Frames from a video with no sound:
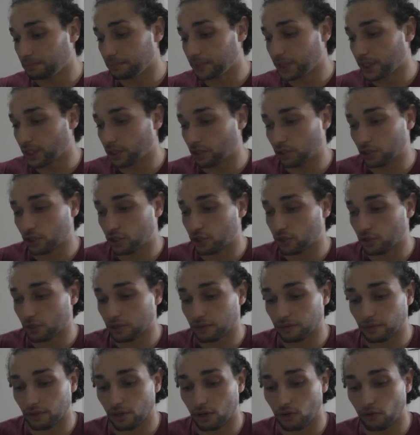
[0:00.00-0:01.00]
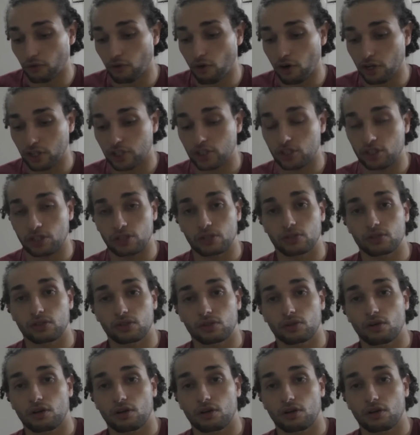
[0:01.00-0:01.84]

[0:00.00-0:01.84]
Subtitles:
He should have not rushed into